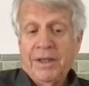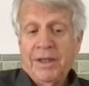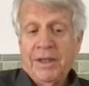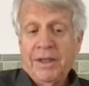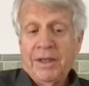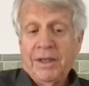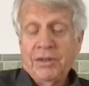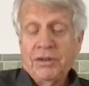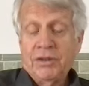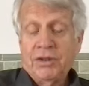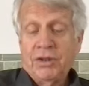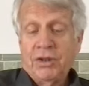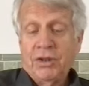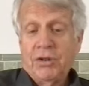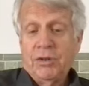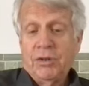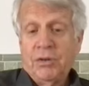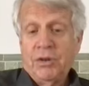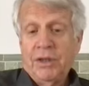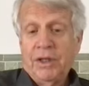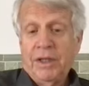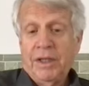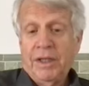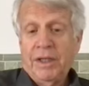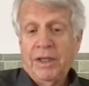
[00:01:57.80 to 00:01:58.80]

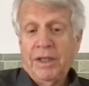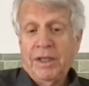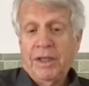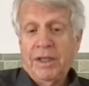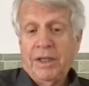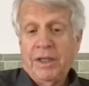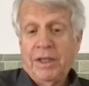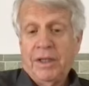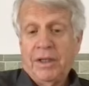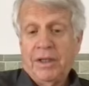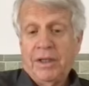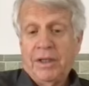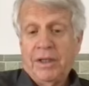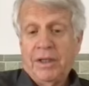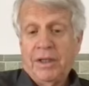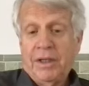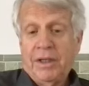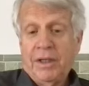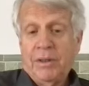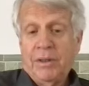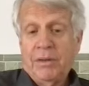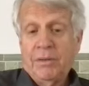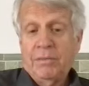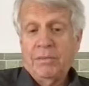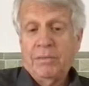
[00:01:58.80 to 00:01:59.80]
ingenuity
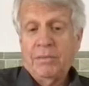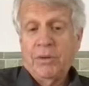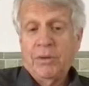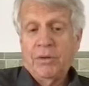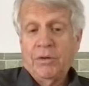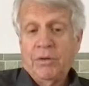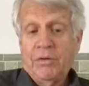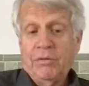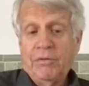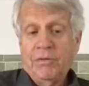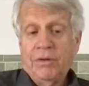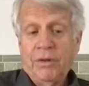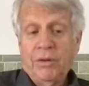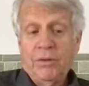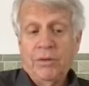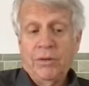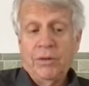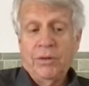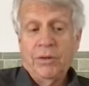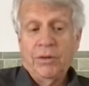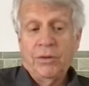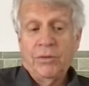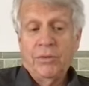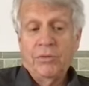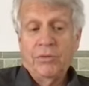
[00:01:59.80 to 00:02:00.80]
that both of you
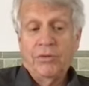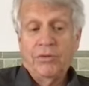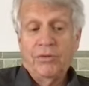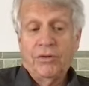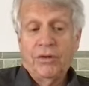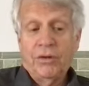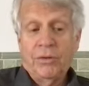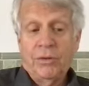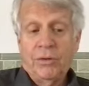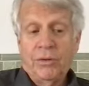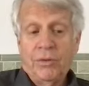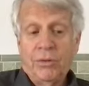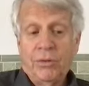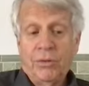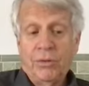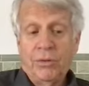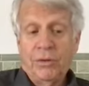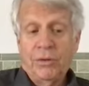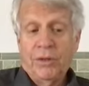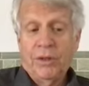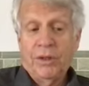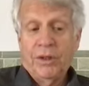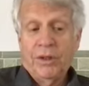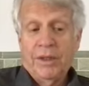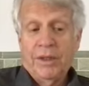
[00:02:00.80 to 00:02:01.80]
used to